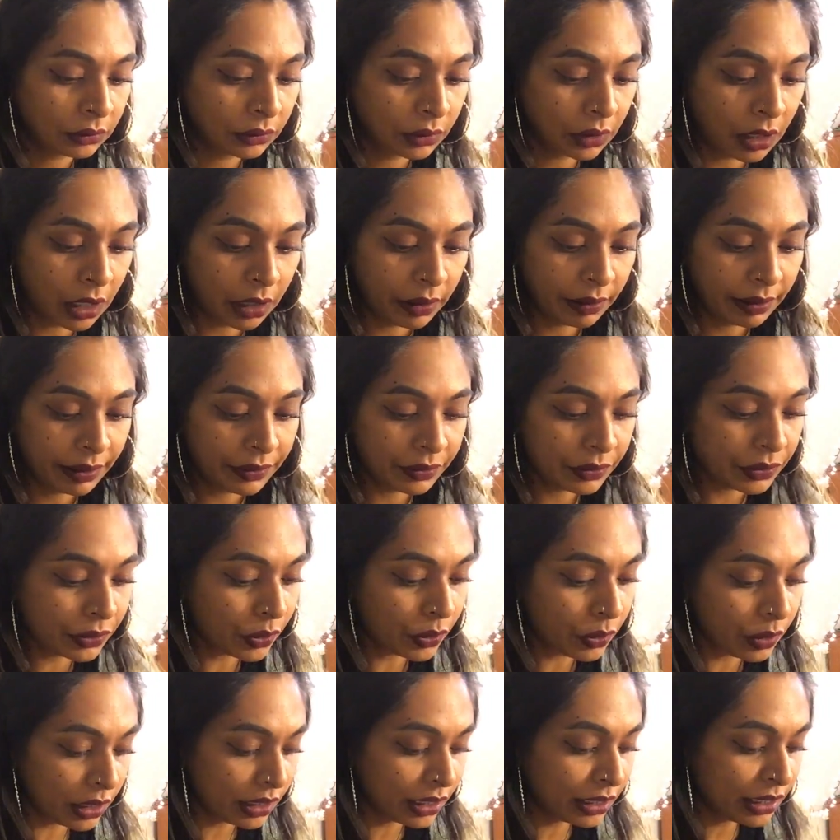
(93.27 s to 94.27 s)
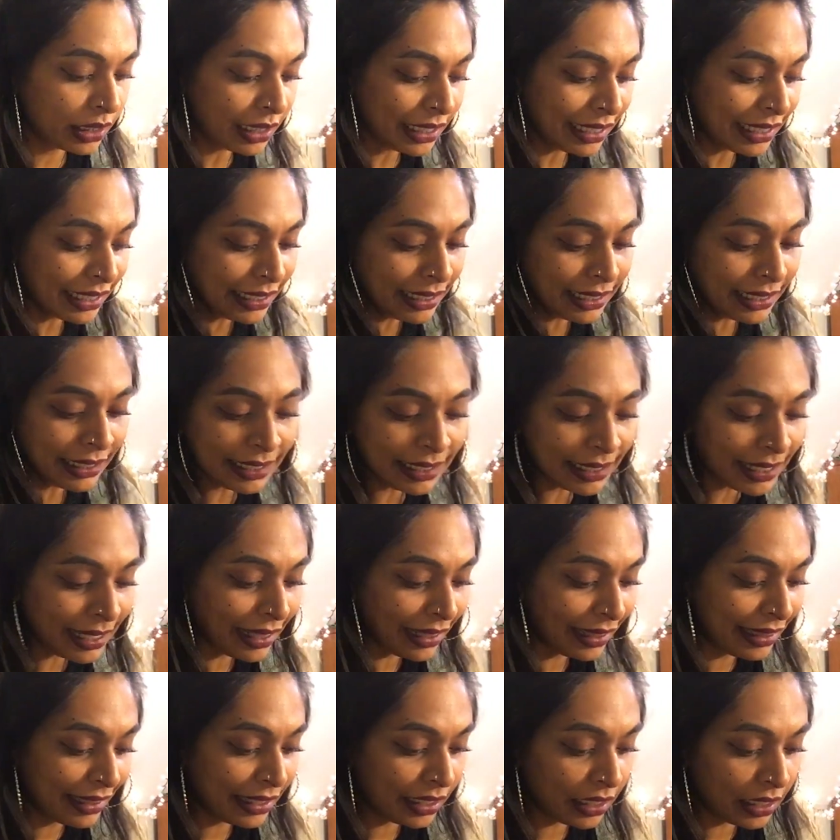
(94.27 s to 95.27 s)
Alright, so let's get into
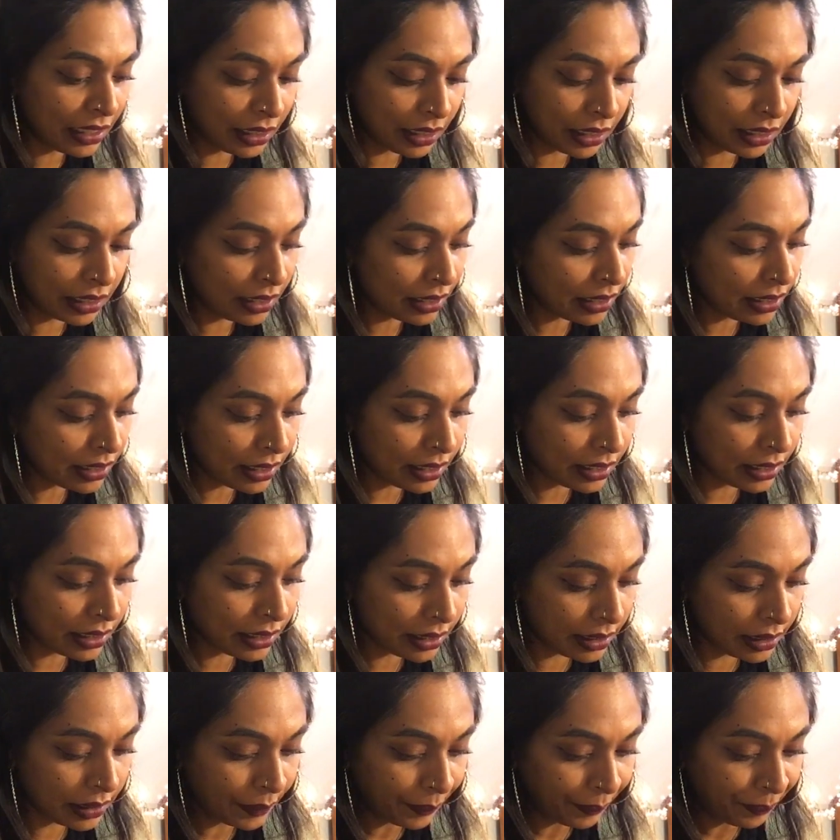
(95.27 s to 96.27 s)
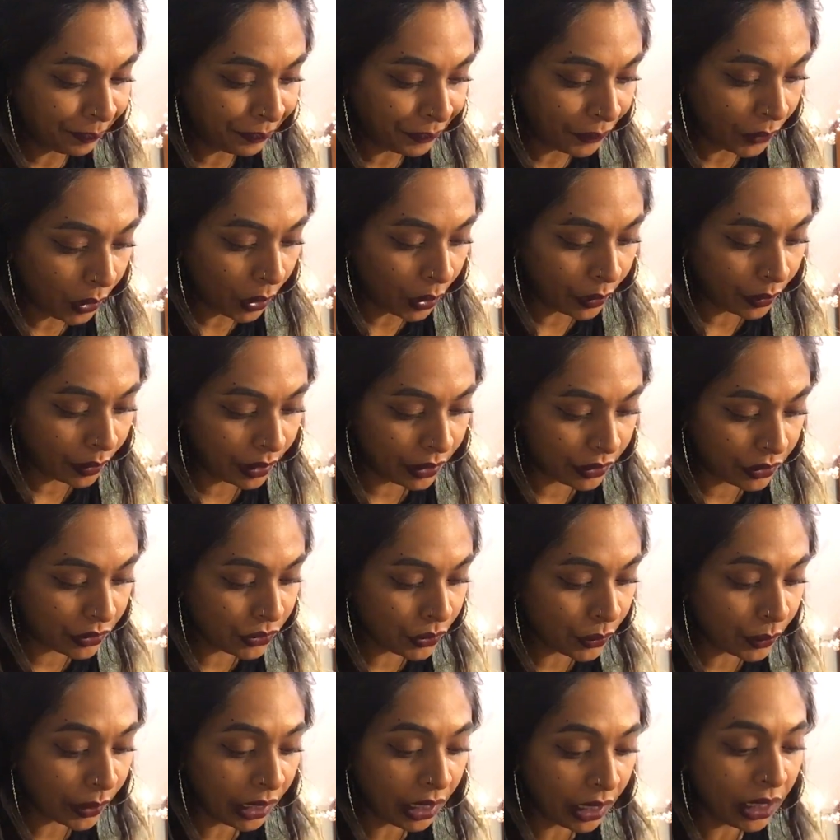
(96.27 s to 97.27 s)
these. Alright,
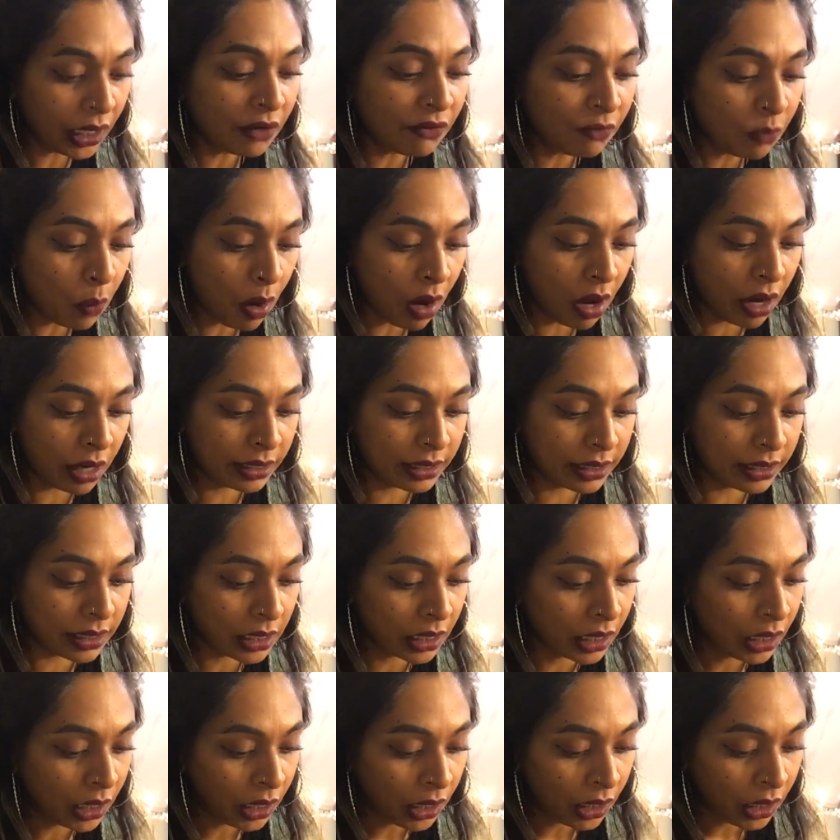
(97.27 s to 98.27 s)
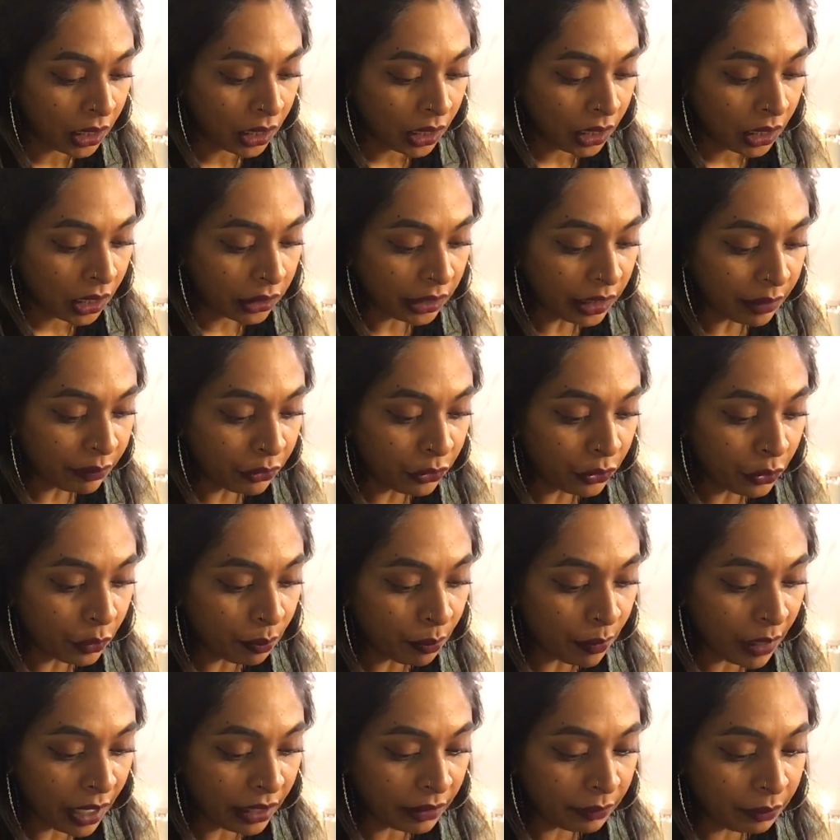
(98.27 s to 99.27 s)
so King of Wands. Libra, you
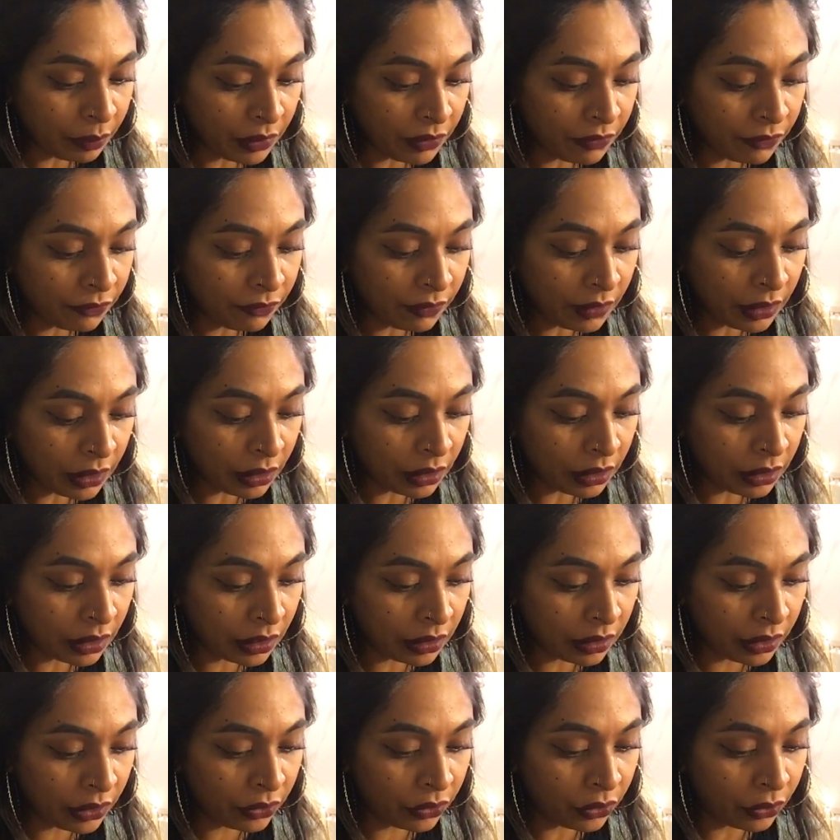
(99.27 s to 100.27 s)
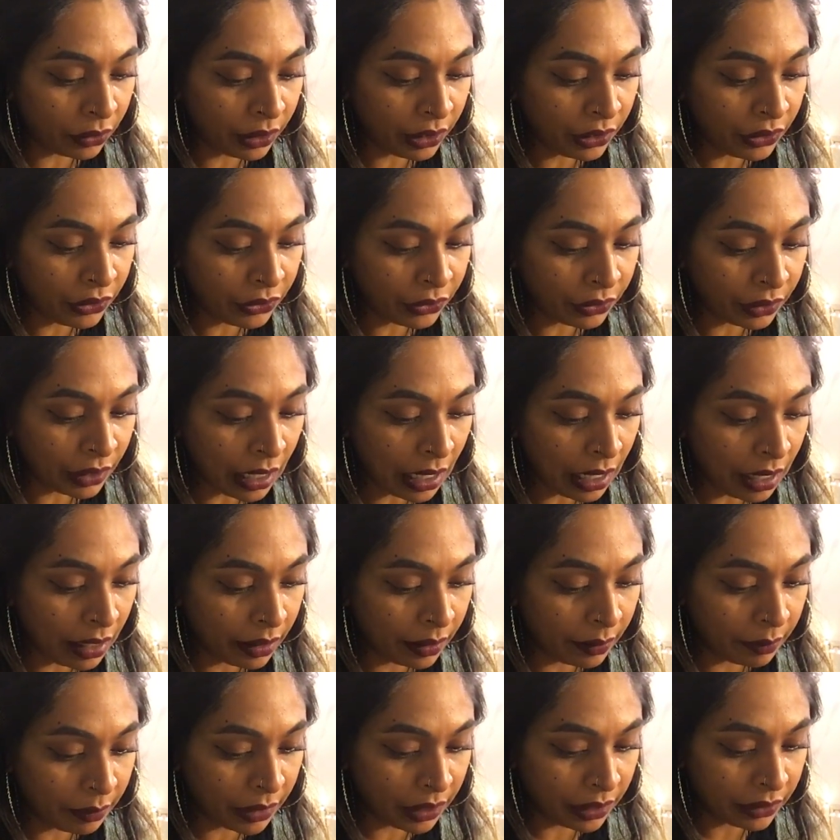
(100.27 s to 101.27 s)
might be feeling like you're in your
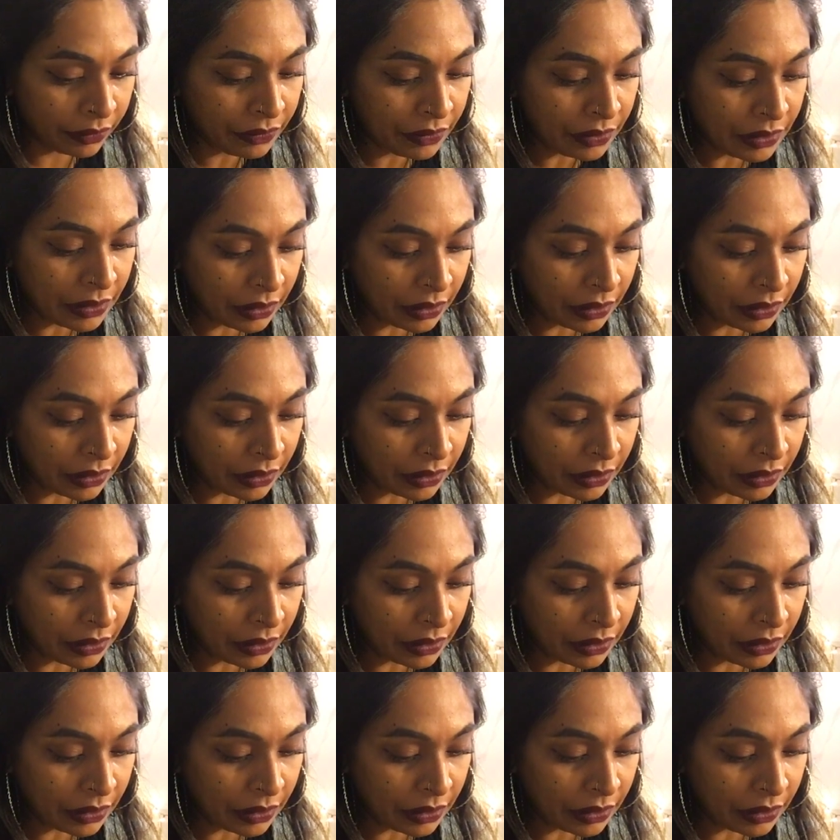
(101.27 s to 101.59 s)
element.